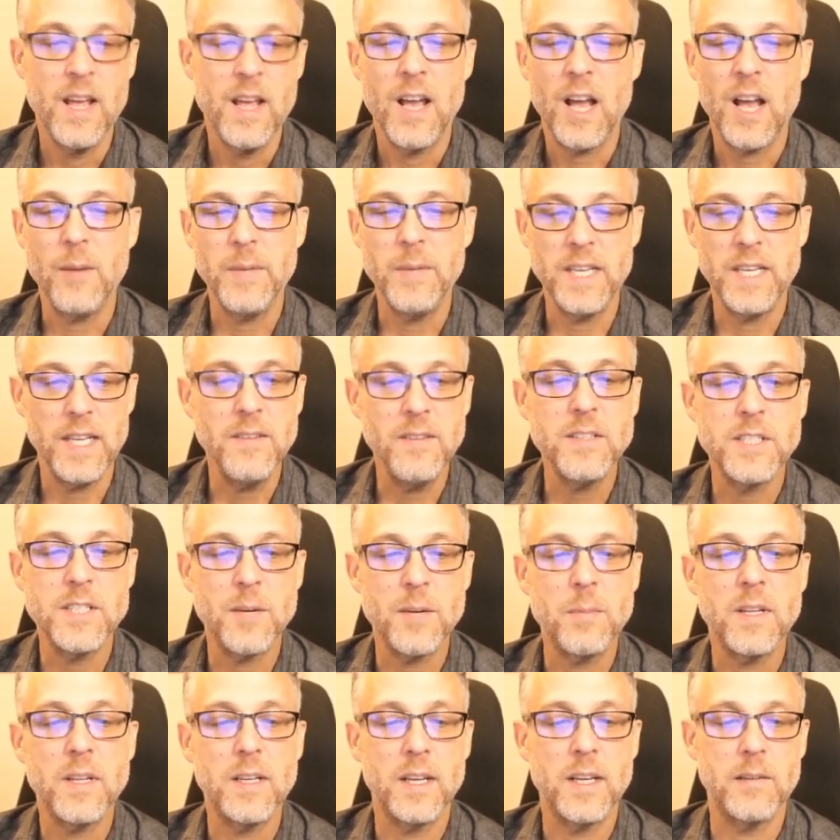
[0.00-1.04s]
I mean, even
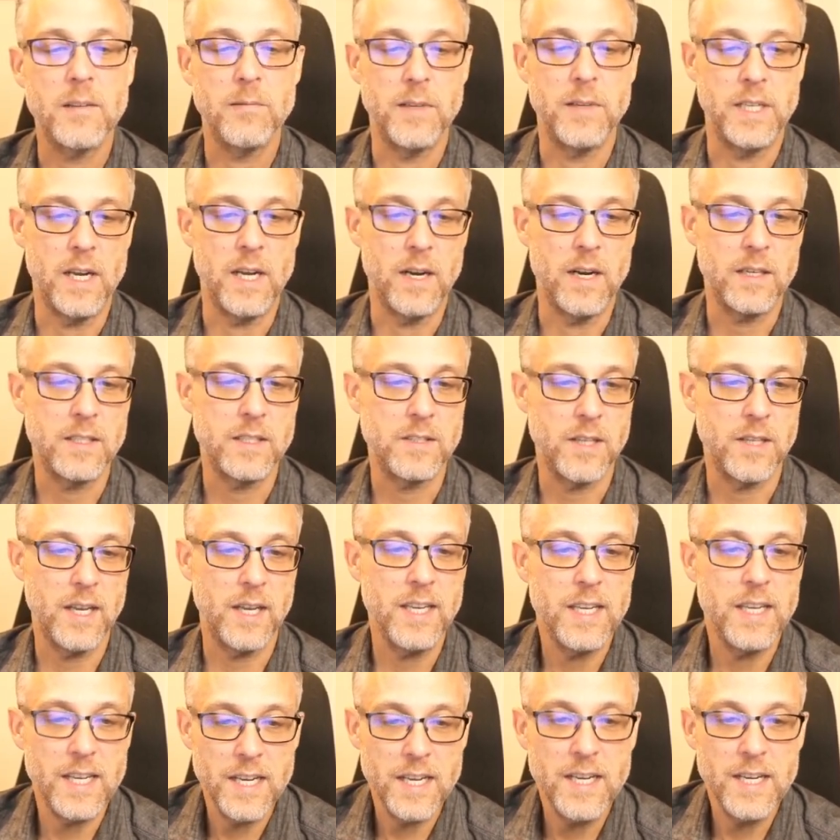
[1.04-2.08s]
something like Redux,
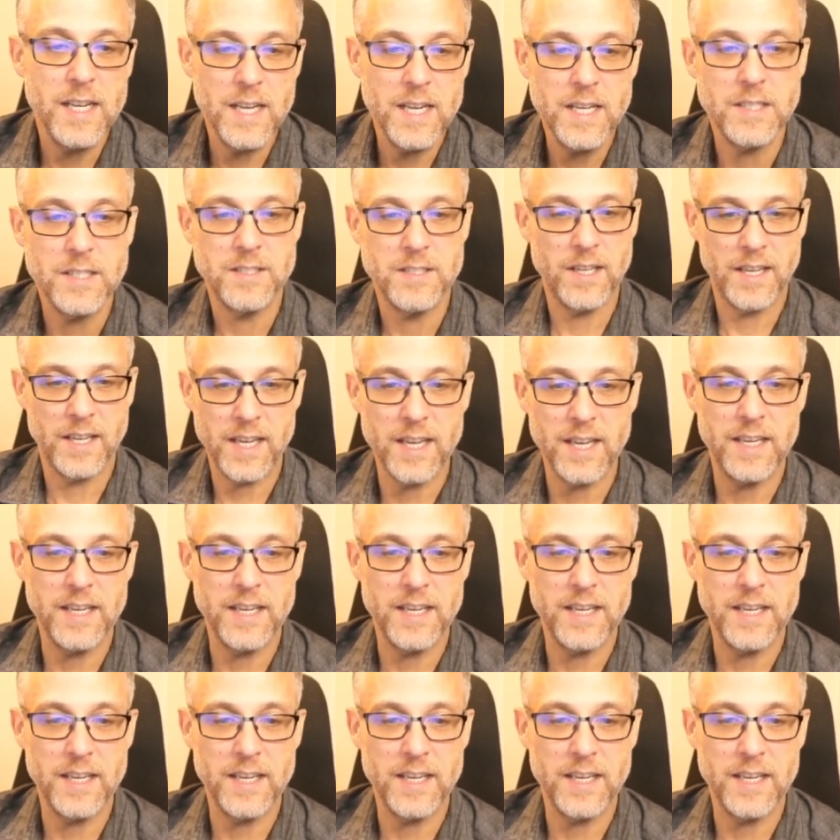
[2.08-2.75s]
it is like,